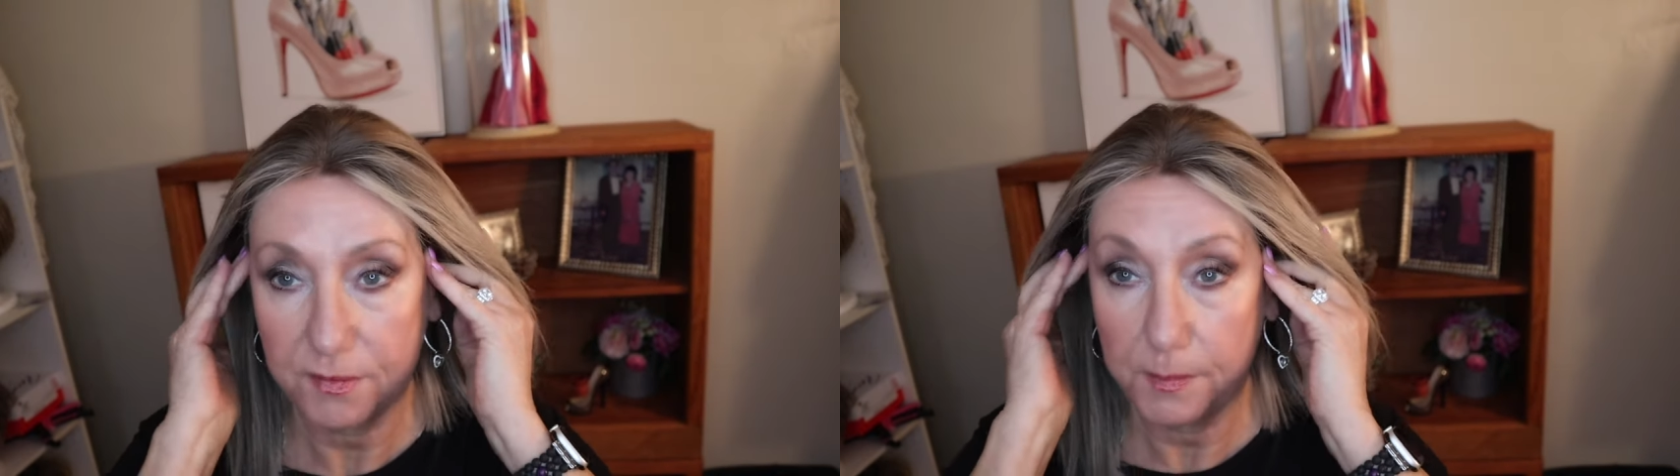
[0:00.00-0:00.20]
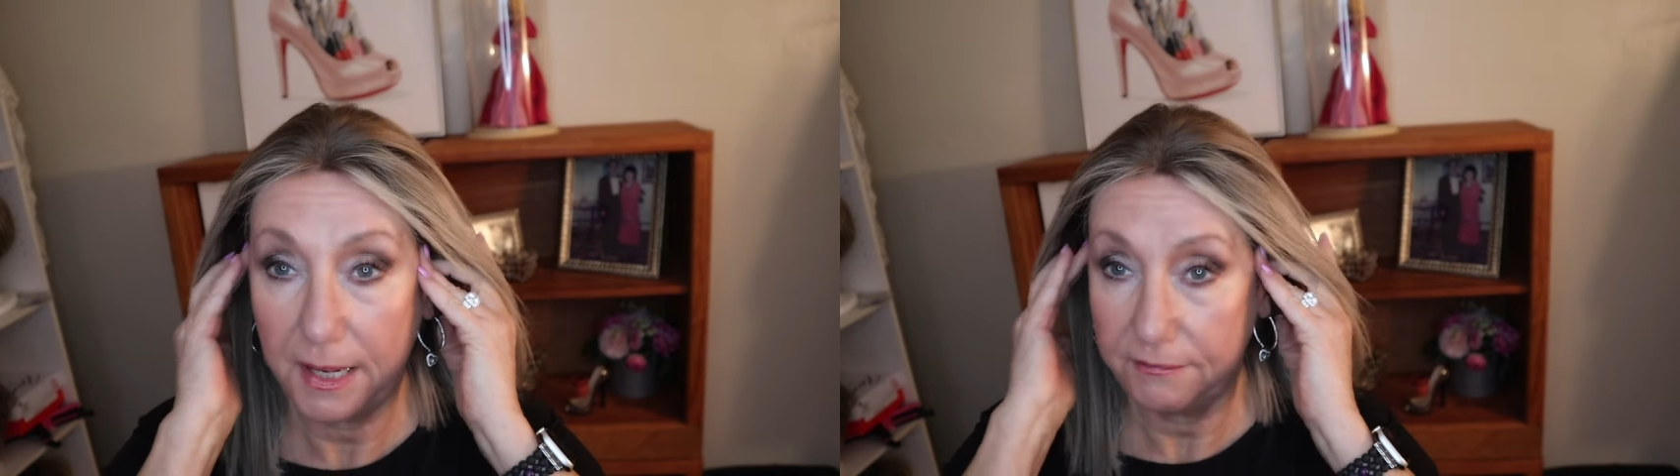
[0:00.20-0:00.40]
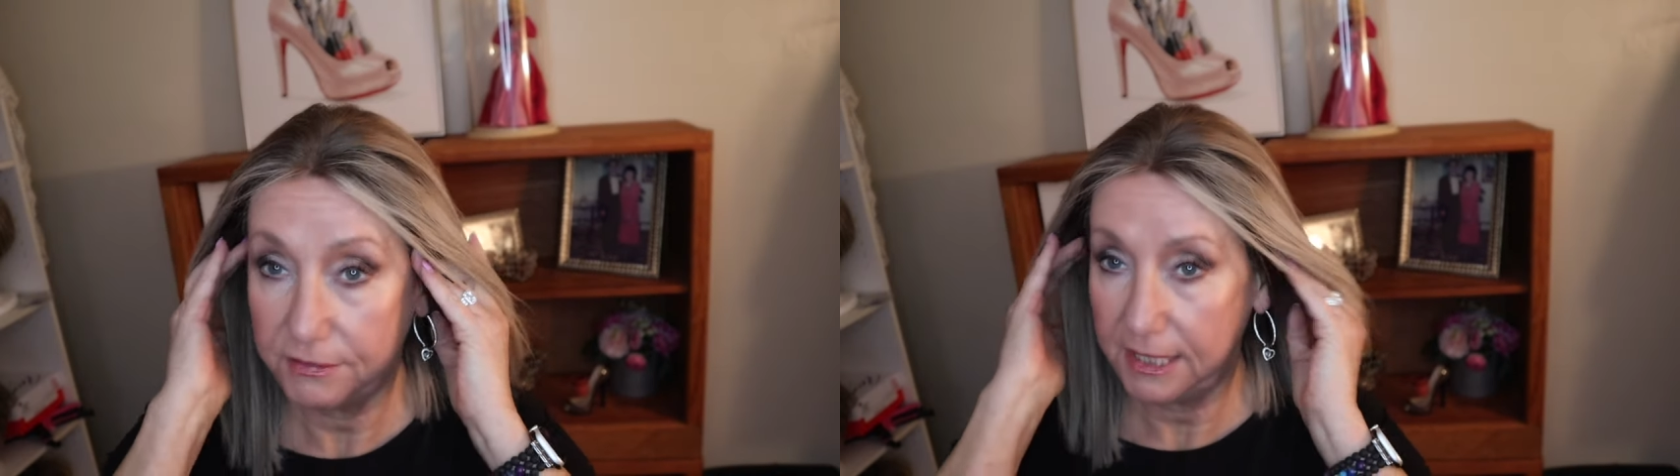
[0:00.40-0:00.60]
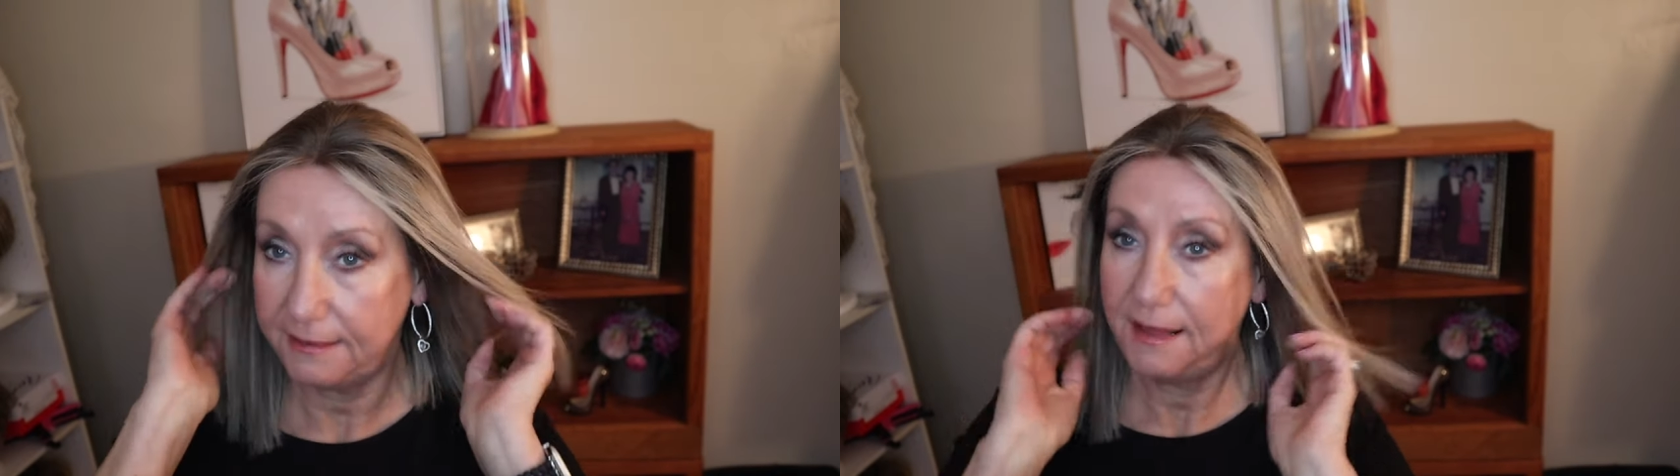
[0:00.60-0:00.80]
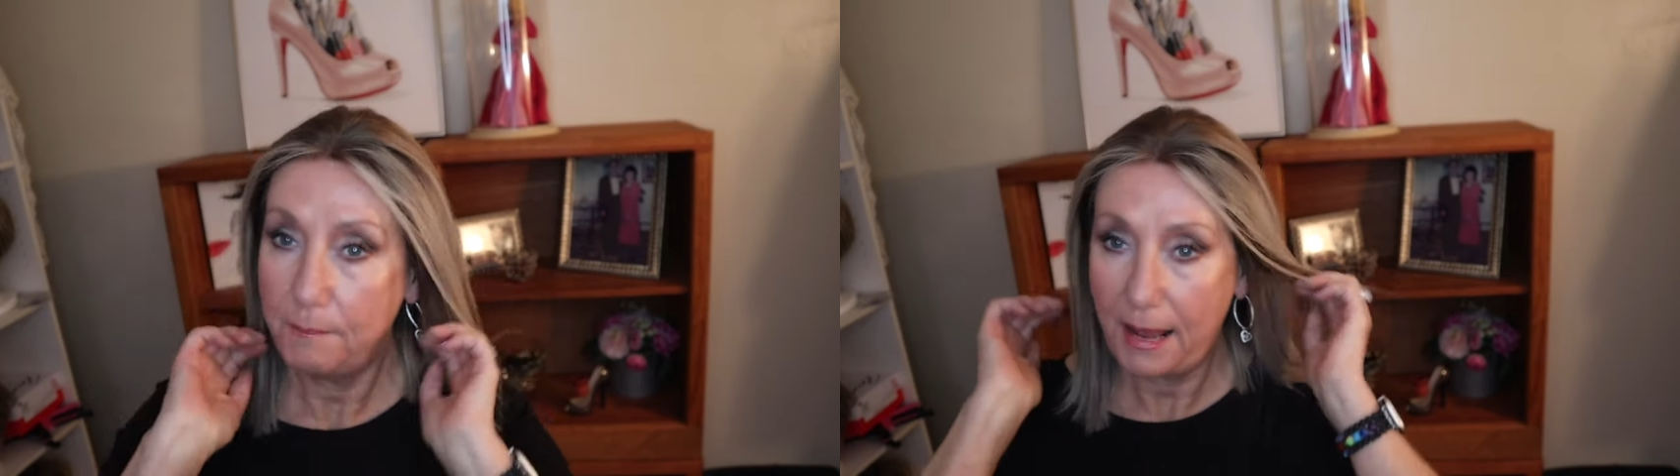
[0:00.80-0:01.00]
so I'm gonna have to
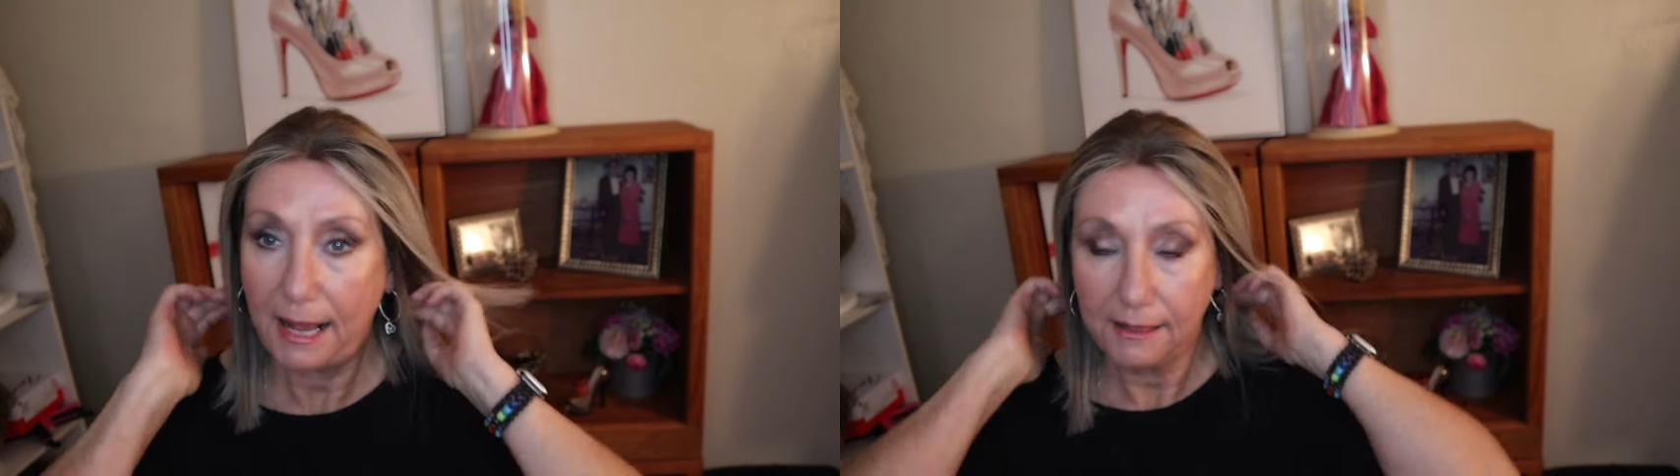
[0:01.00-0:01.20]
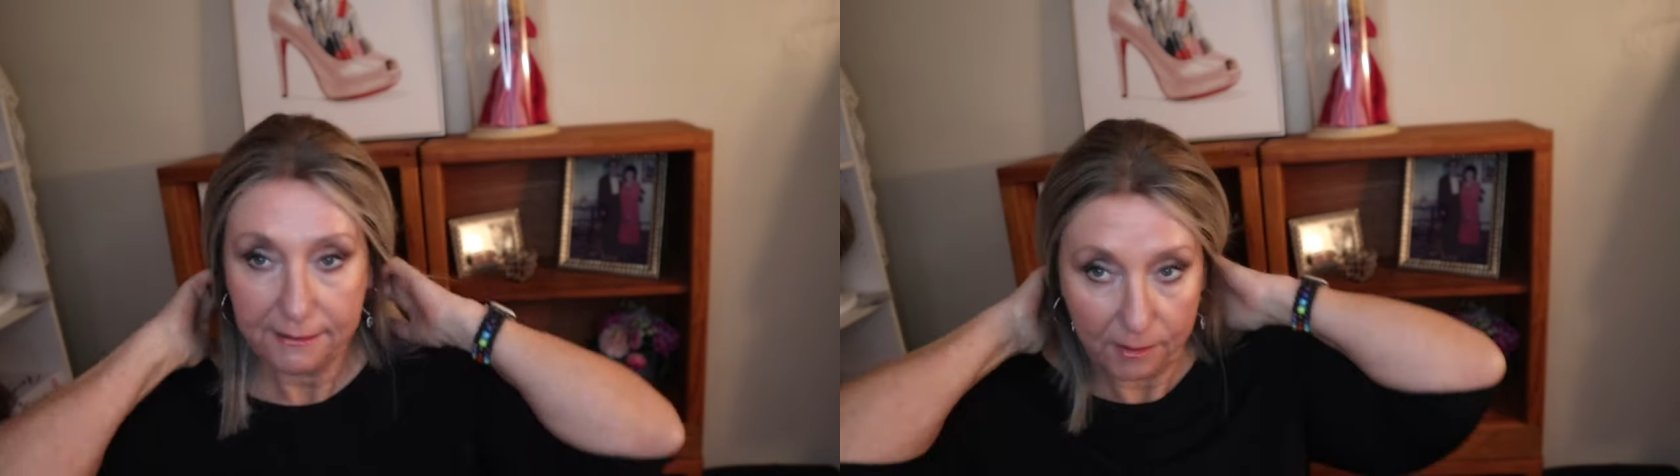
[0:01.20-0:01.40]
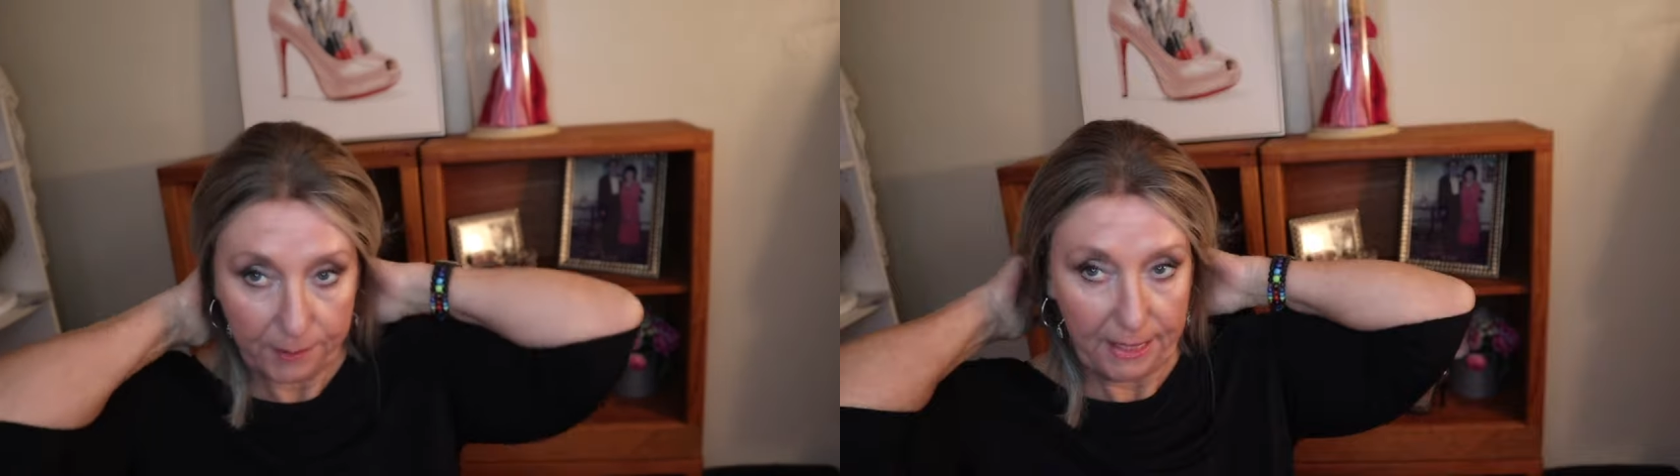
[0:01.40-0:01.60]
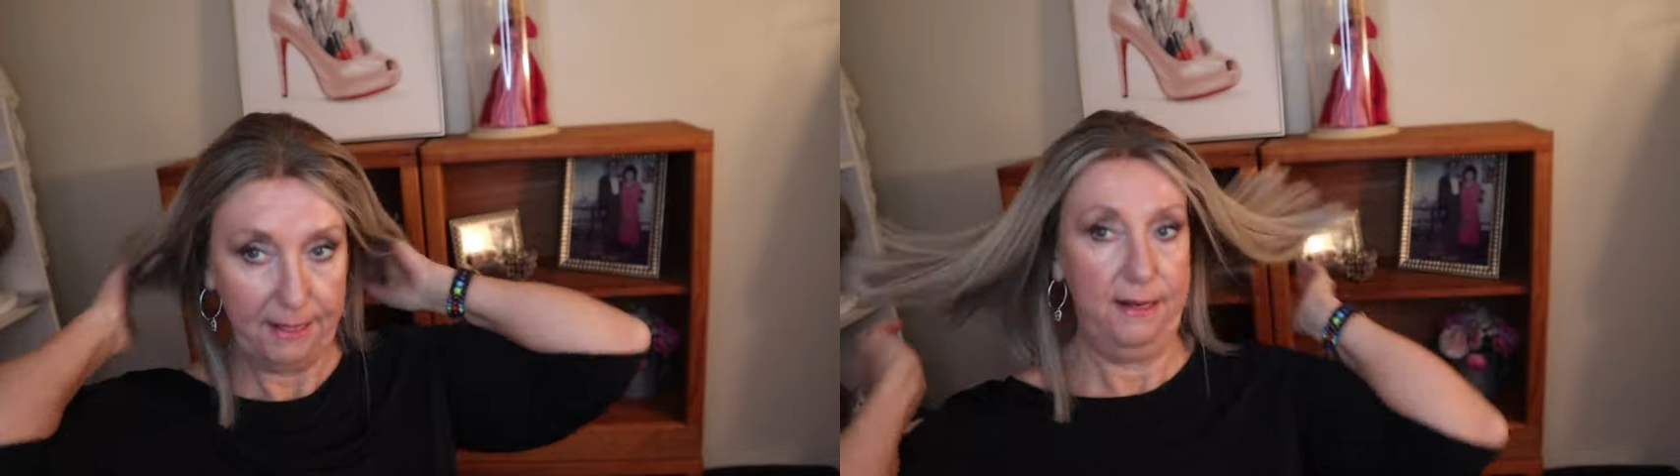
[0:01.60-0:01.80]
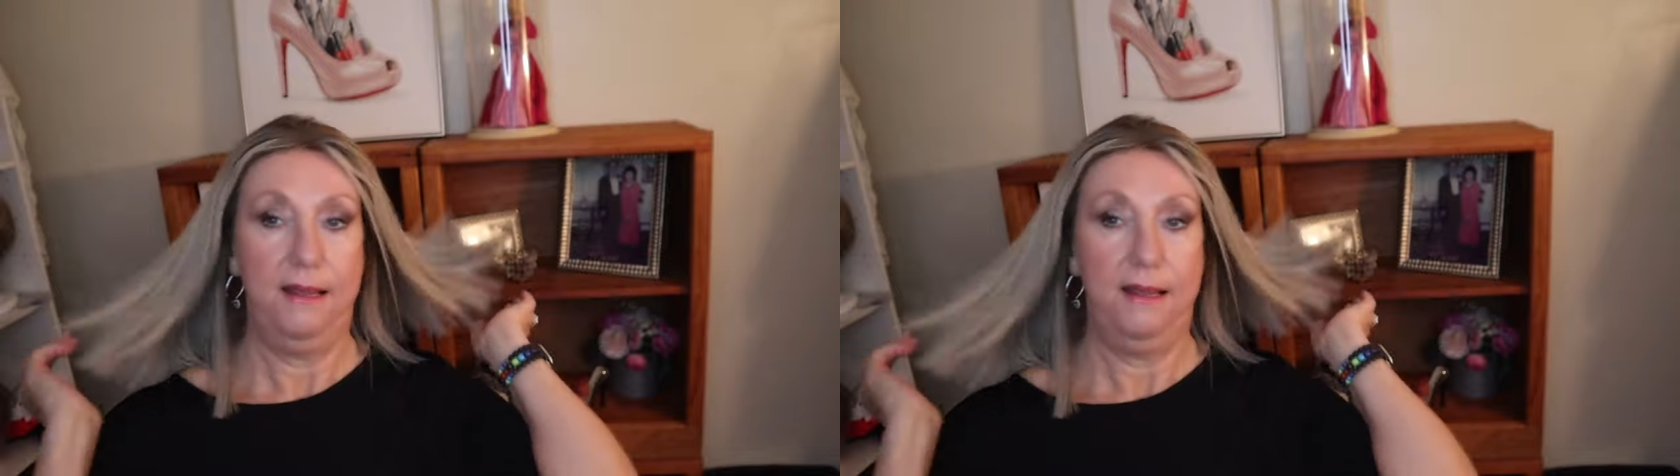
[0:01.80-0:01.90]
cut that back a little bit.